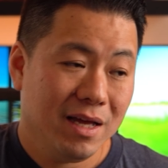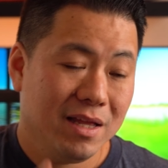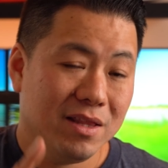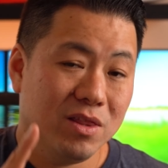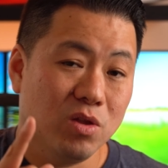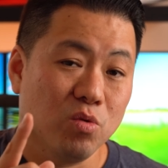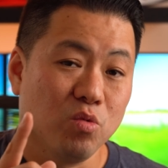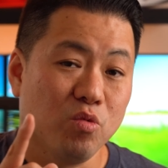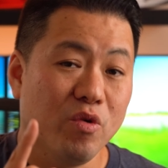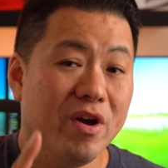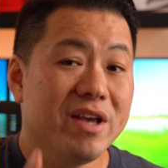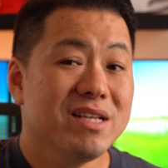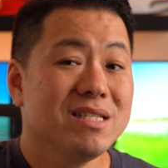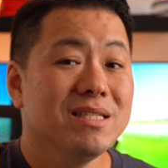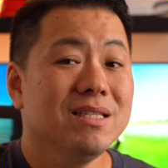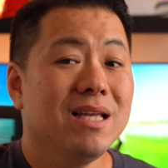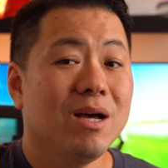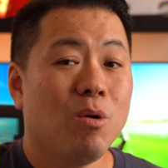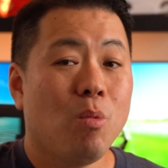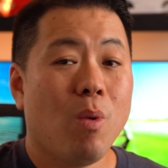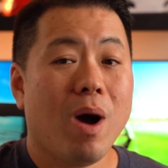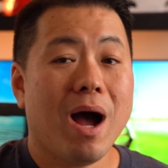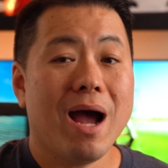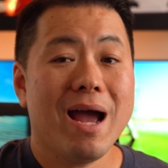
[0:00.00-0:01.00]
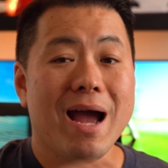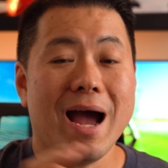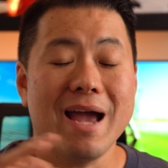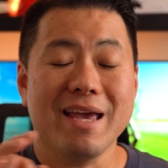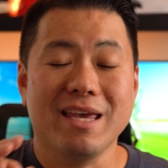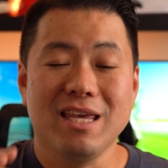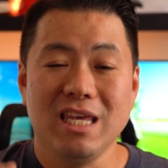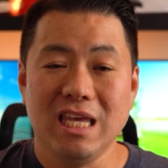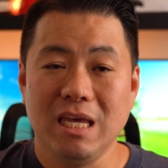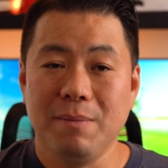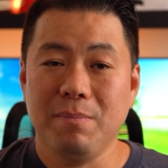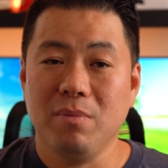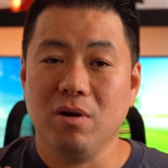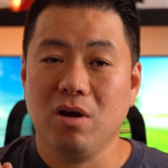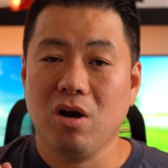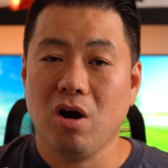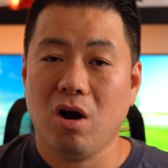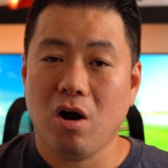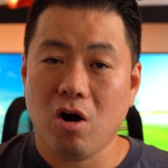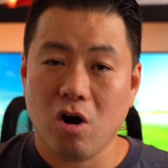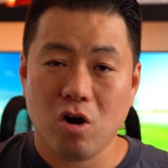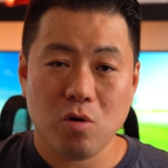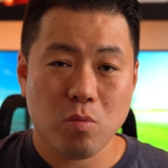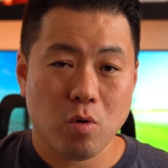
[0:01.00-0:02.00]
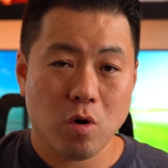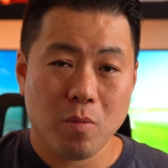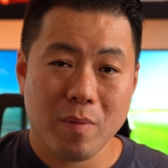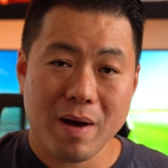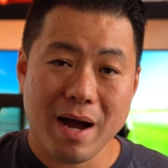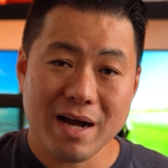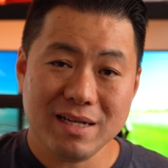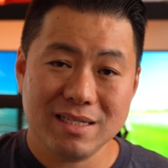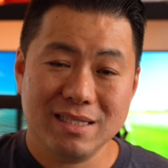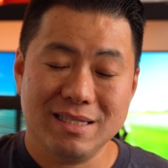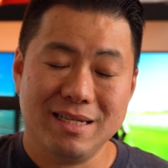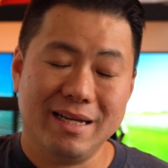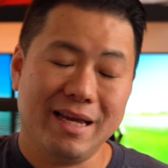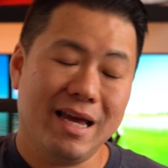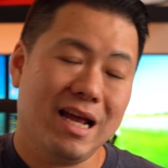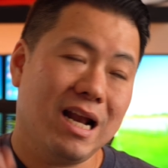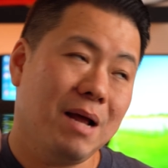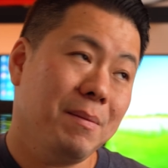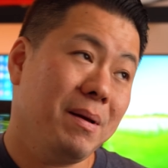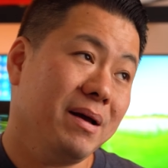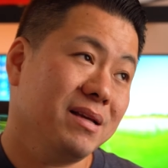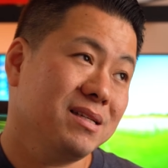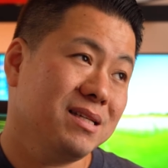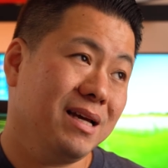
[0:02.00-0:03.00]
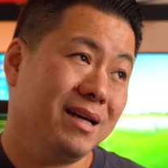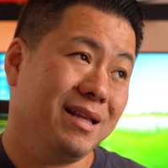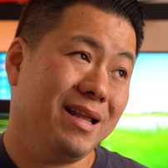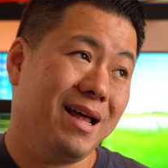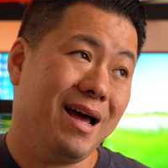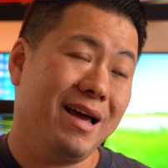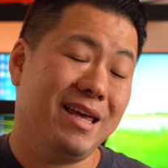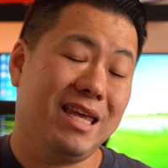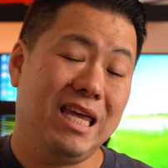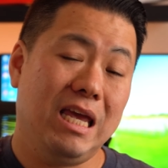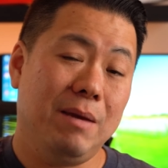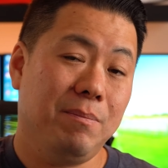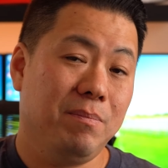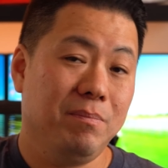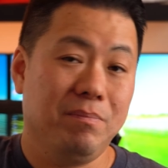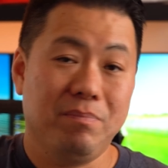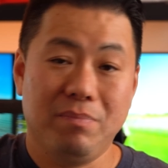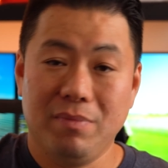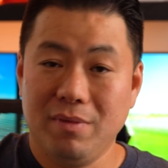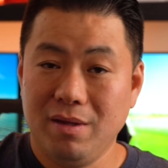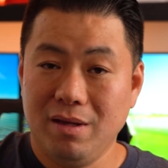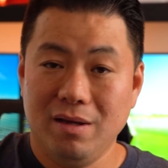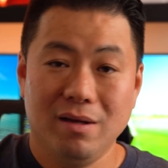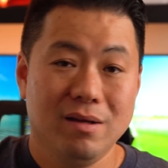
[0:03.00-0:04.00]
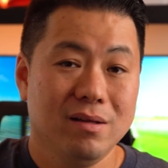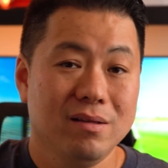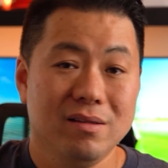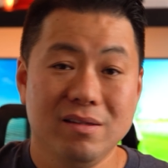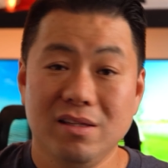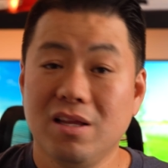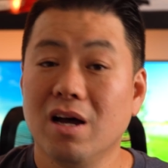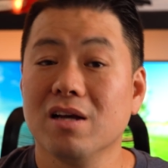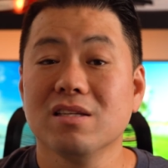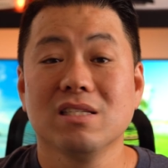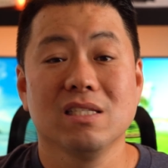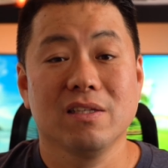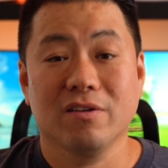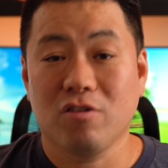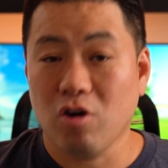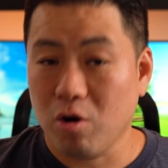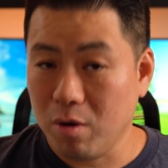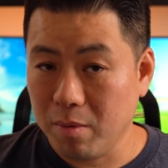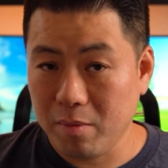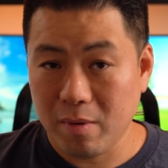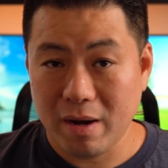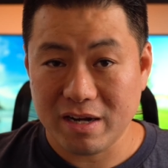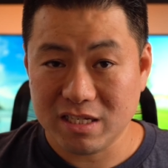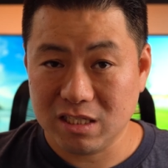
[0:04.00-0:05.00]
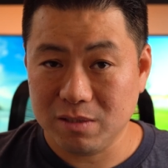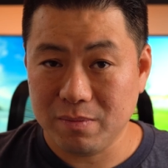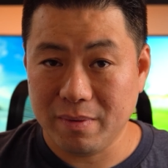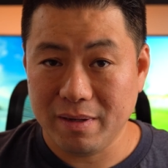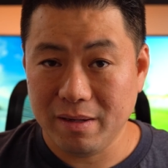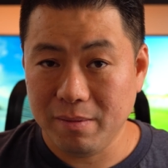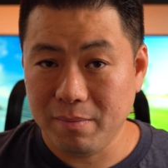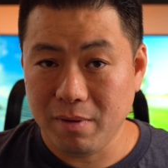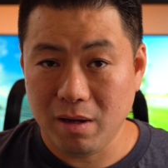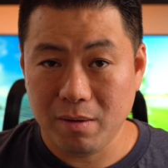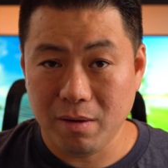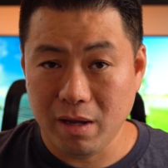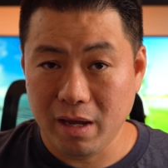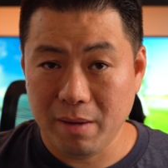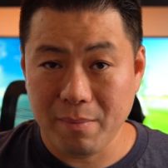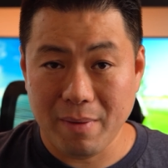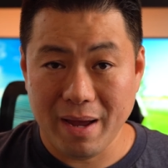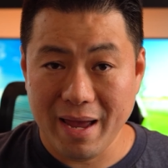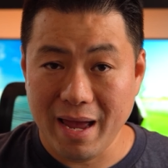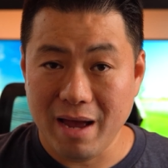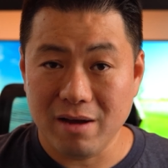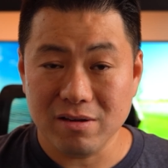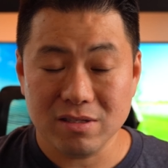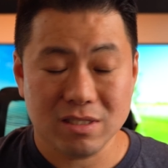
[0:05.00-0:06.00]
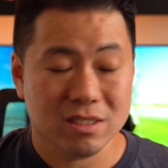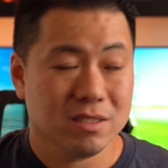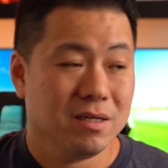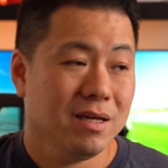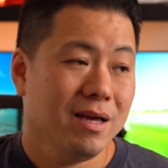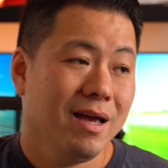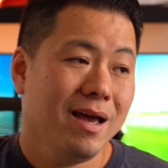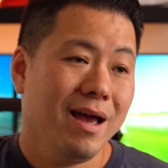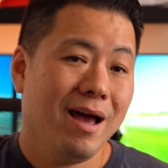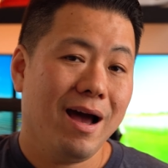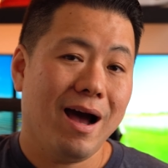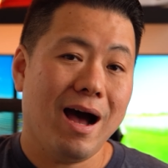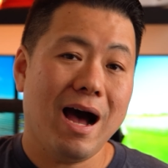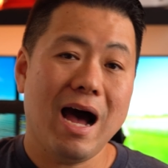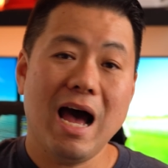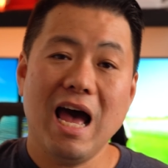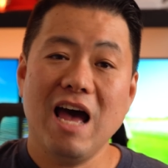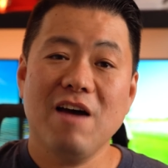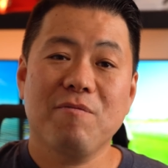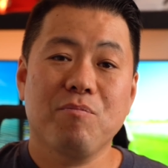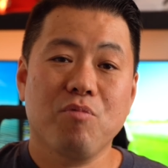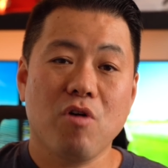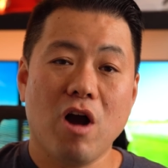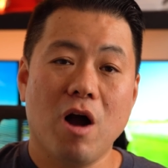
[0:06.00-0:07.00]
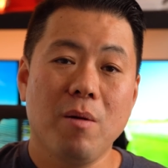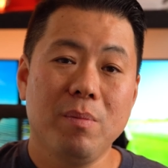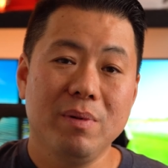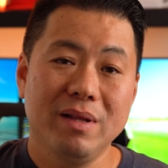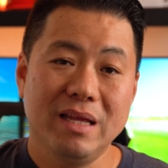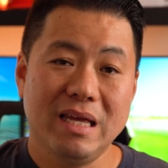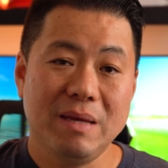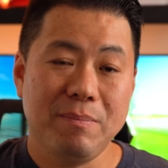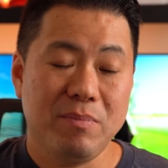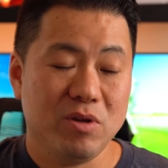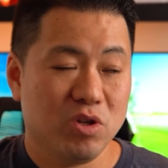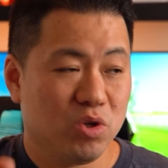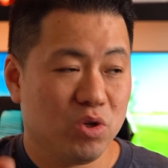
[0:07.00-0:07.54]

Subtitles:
The reason why I keep cardboard boxes, and again, I'm not saying that I keep dozens of cardboard boxes in my house. I have probably